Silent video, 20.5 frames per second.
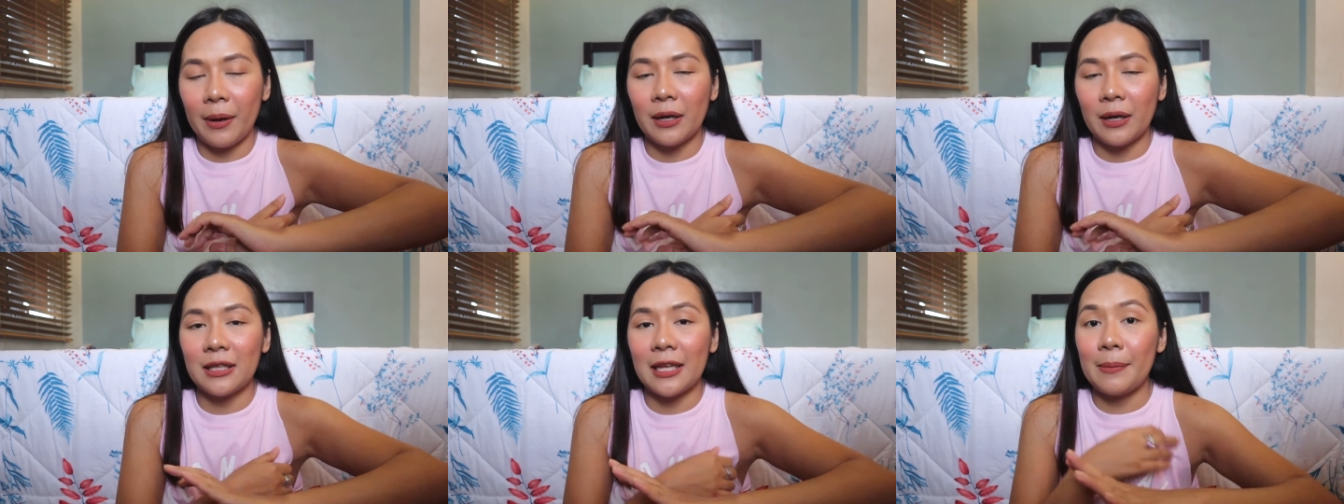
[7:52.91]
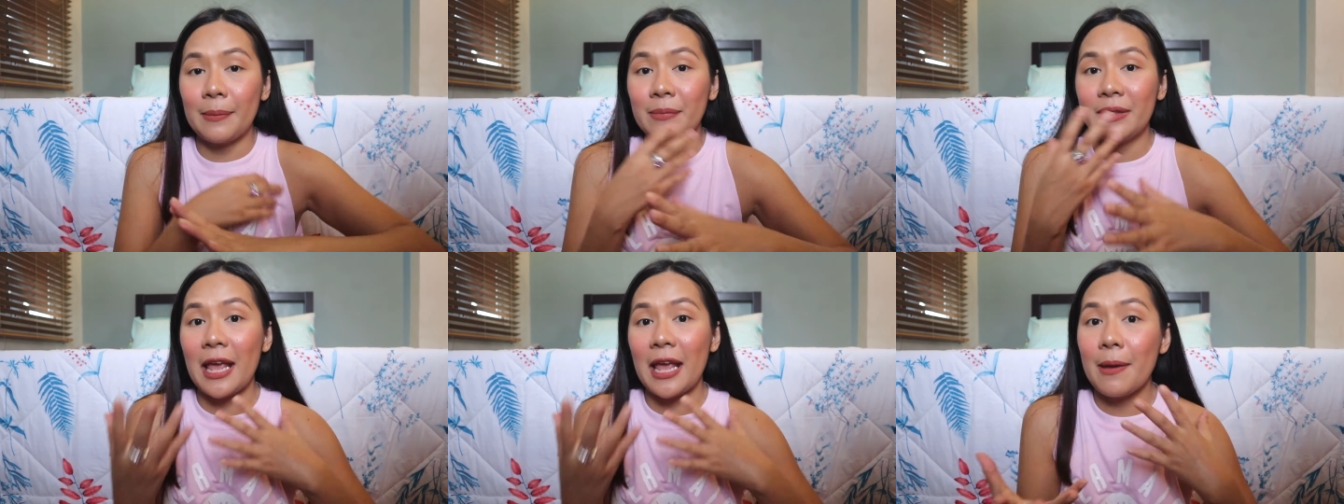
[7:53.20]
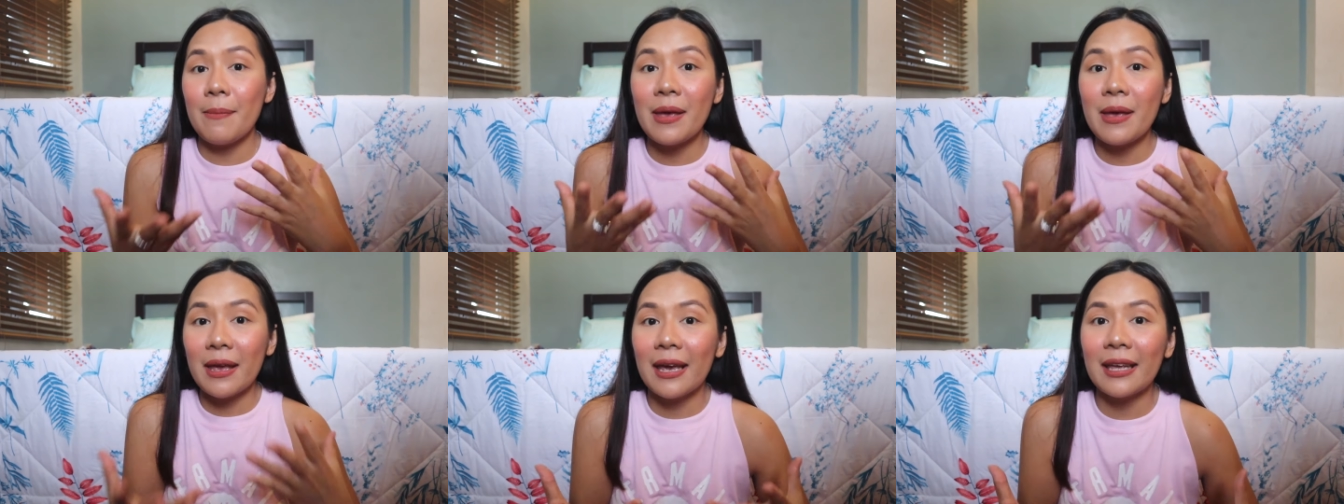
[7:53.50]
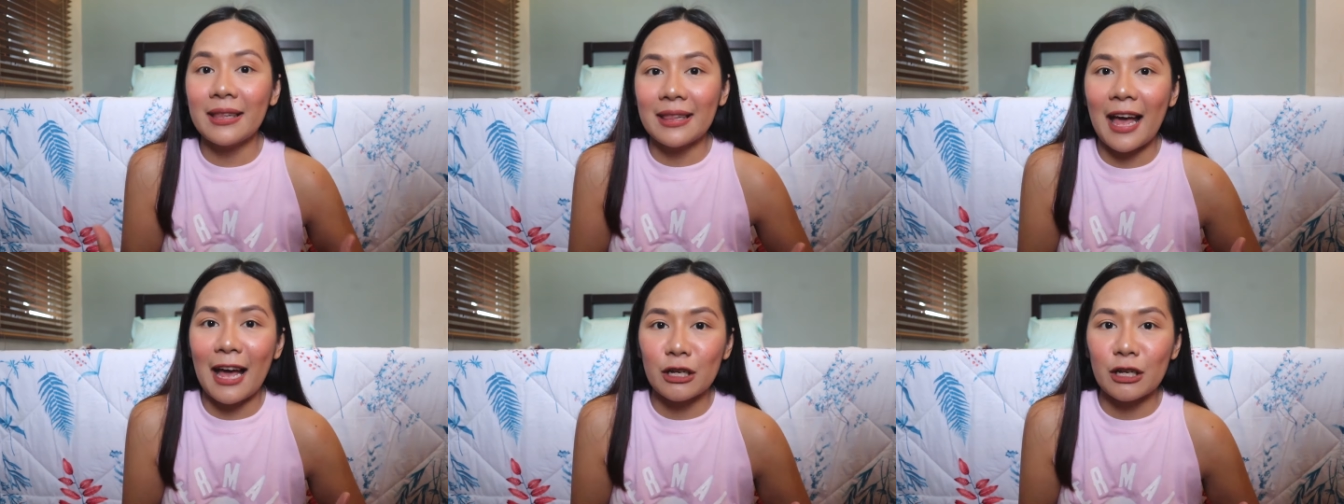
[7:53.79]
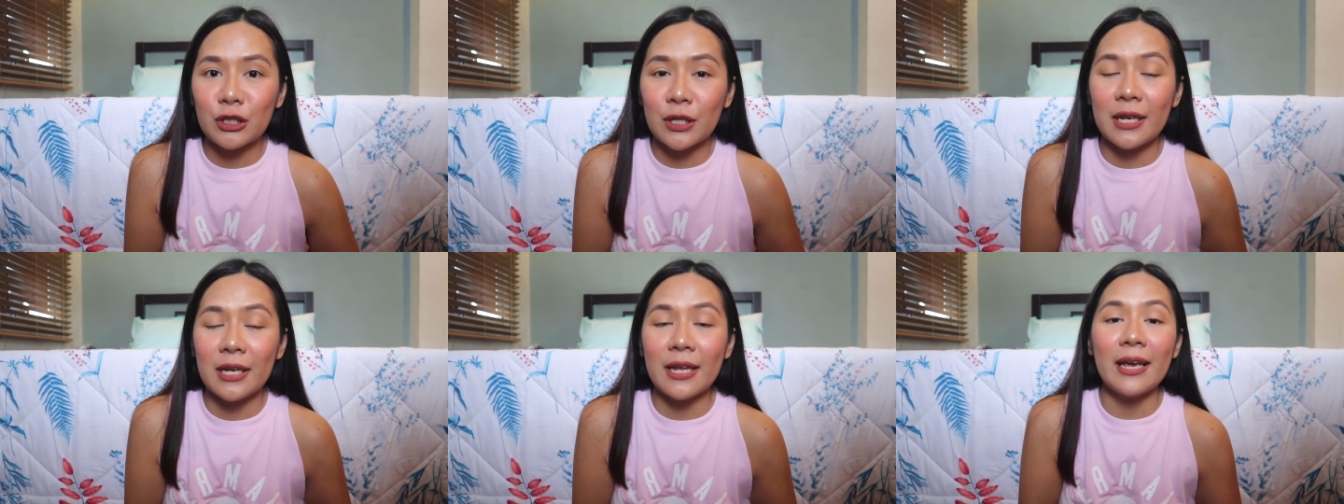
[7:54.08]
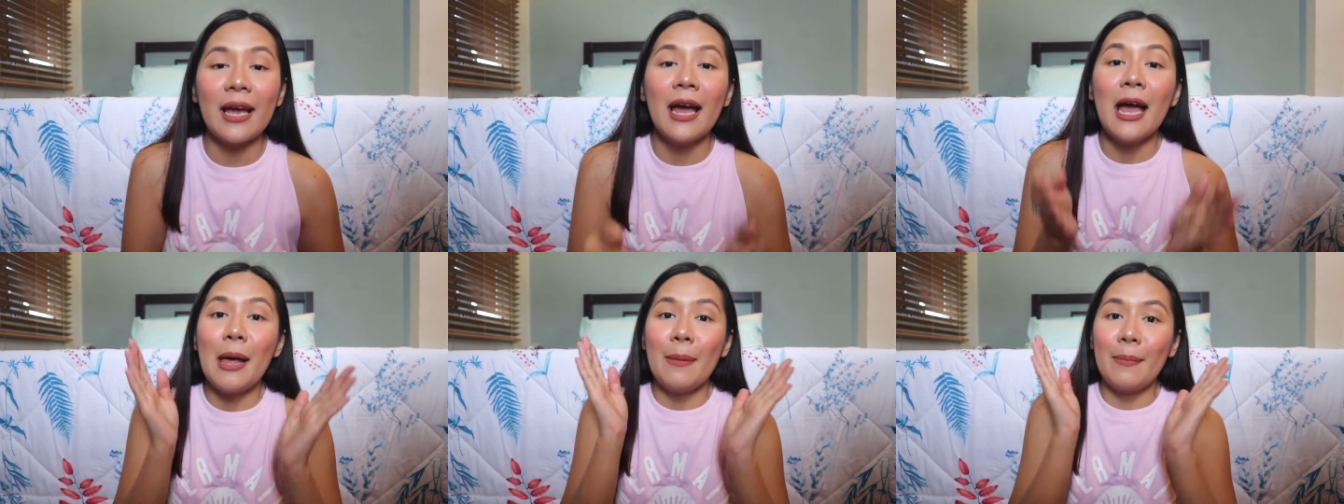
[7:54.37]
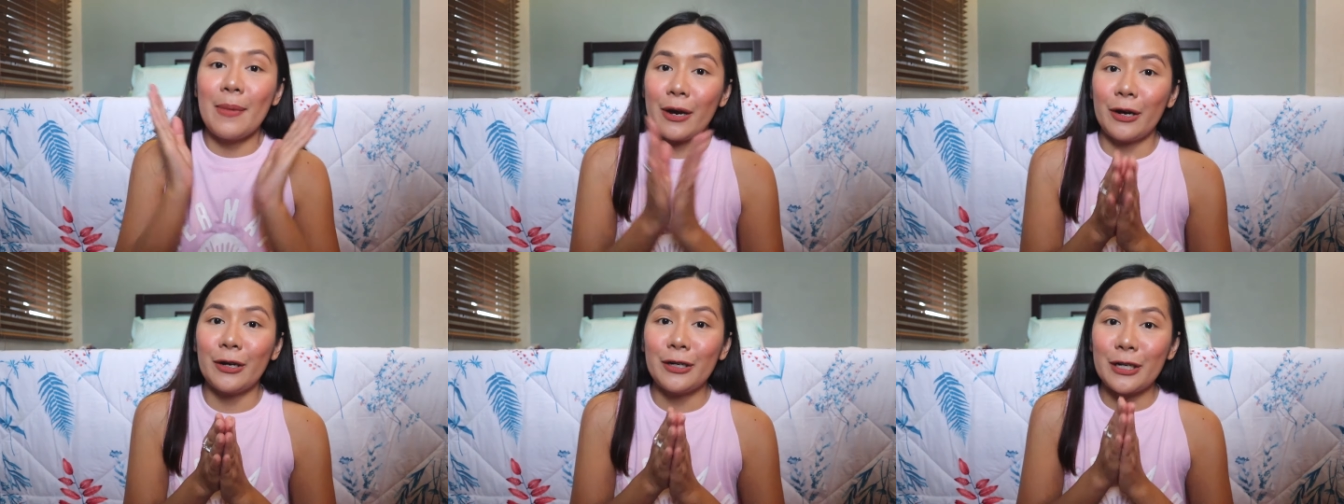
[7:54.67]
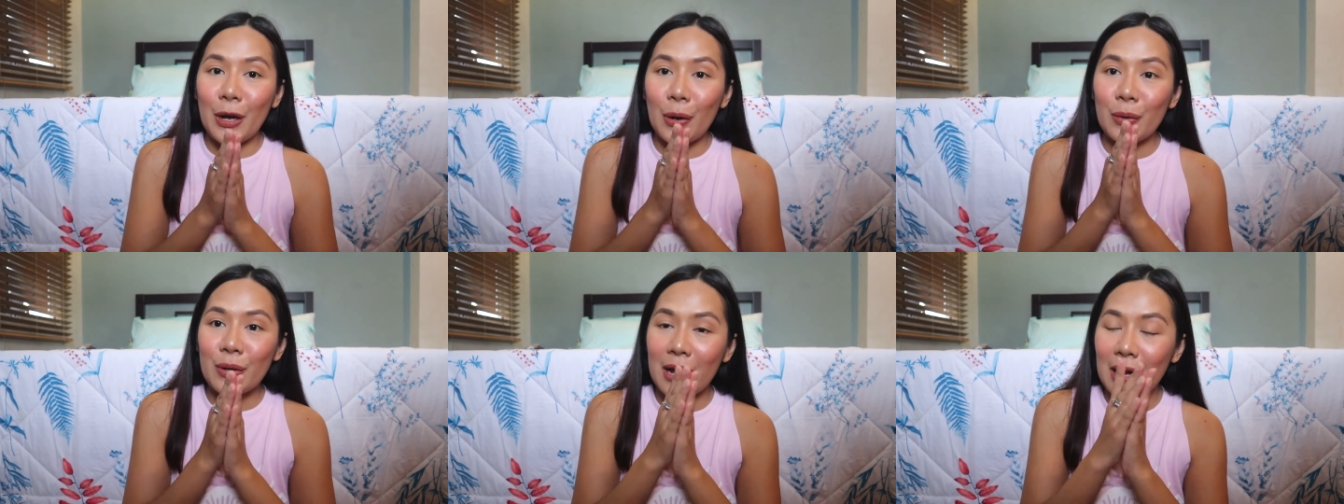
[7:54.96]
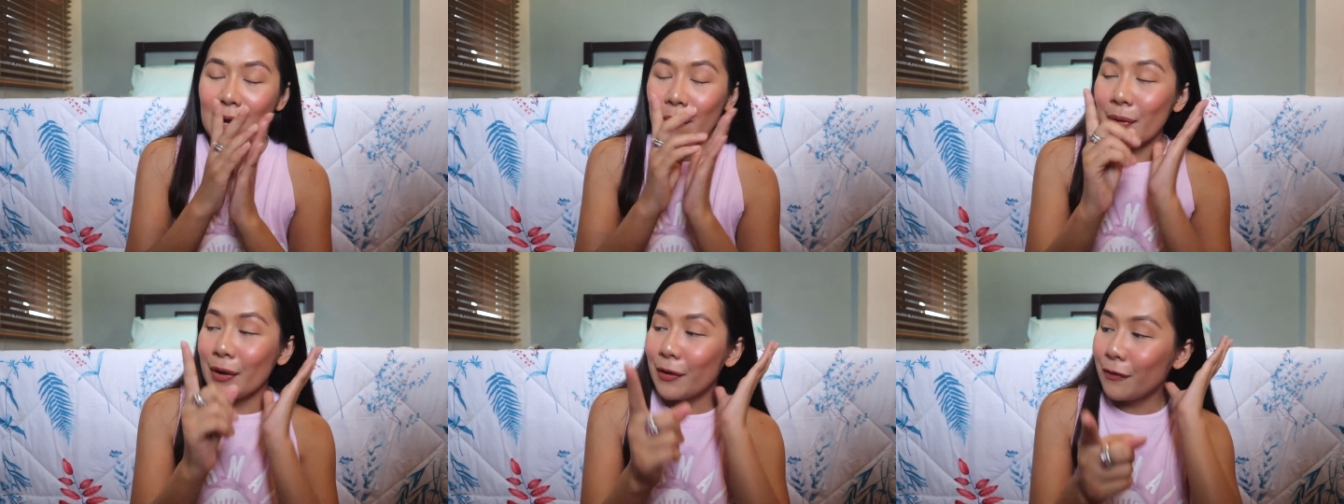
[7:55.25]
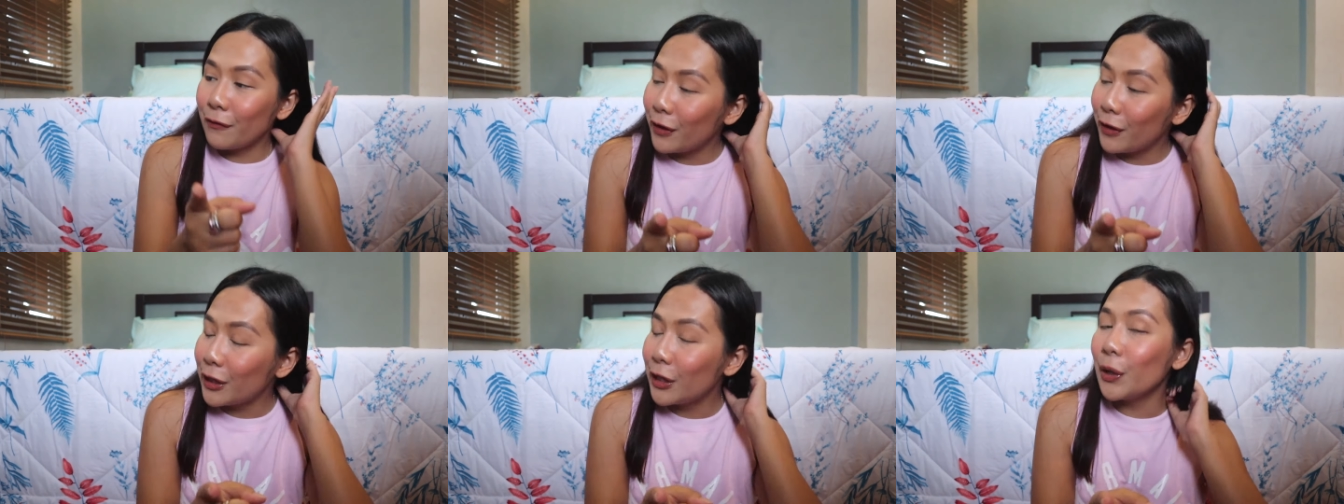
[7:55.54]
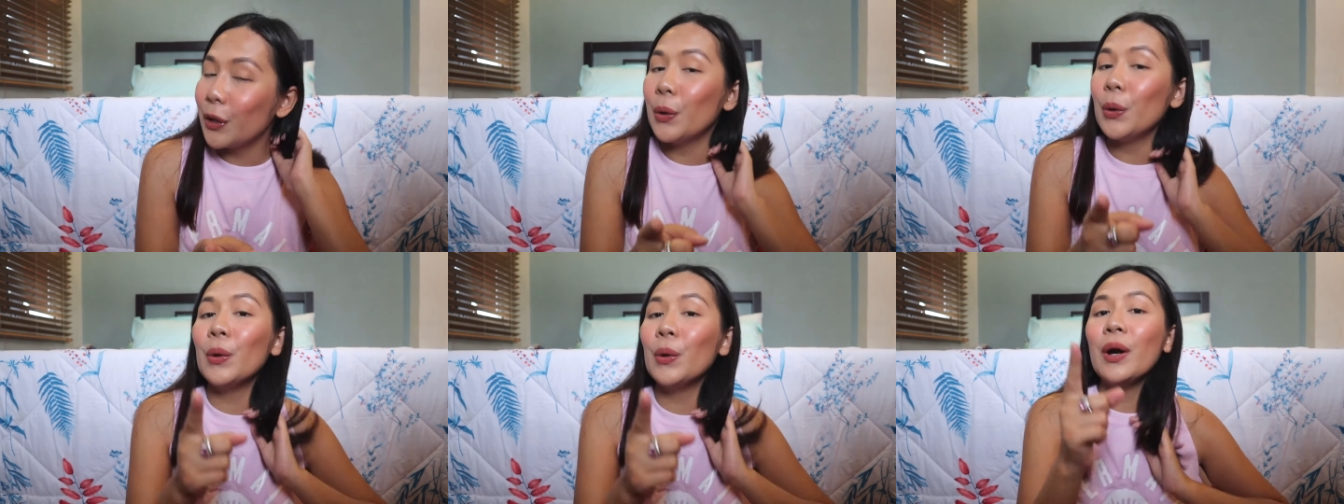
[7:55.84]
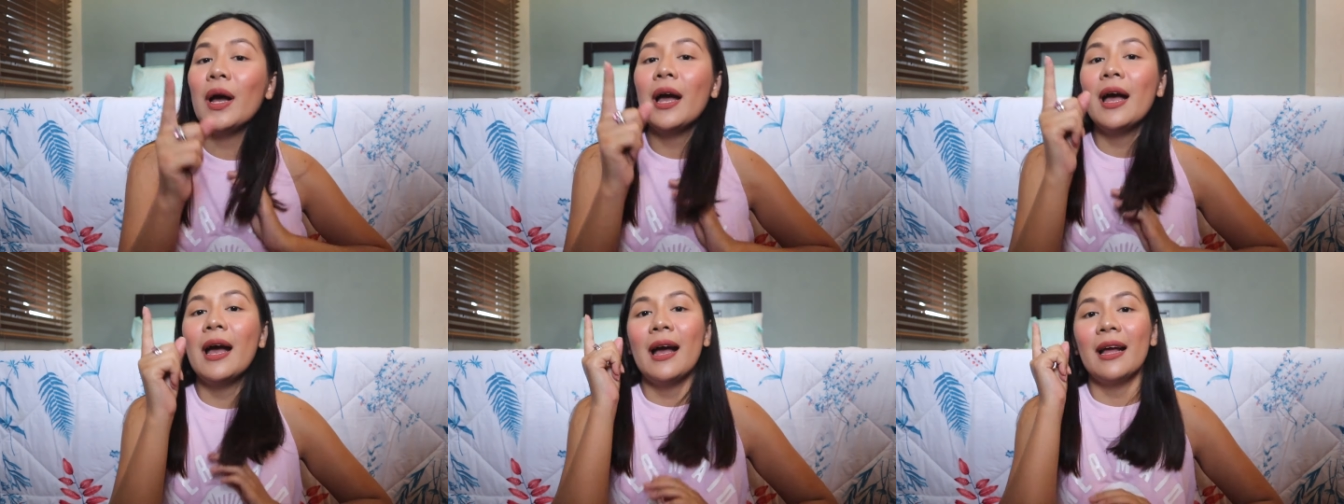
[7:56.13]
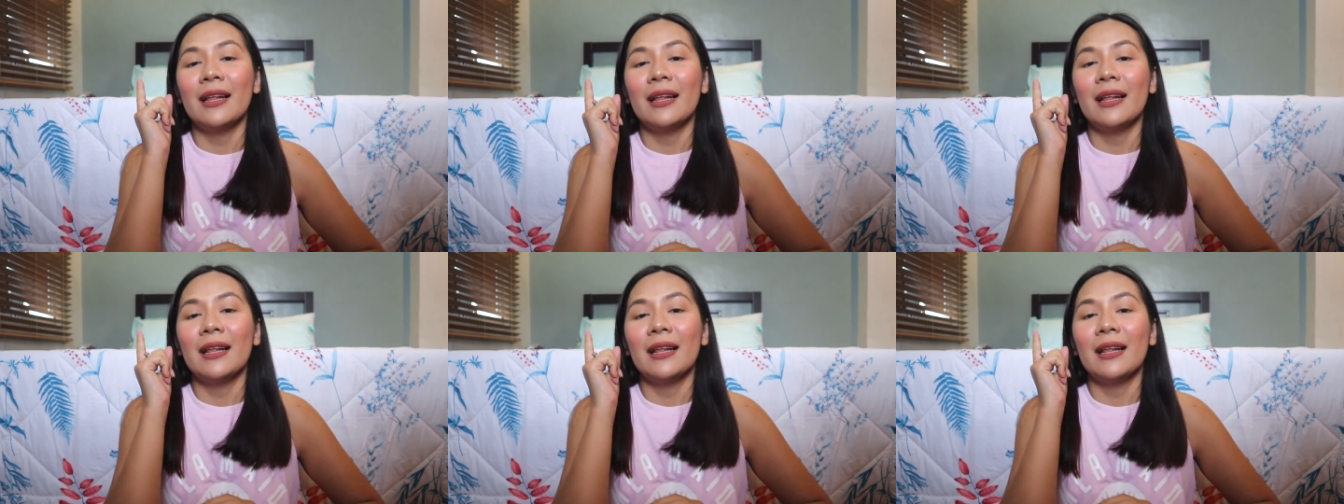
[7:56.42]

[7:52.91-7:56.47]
But, I'm taming it. Actually, meron akong gagawing video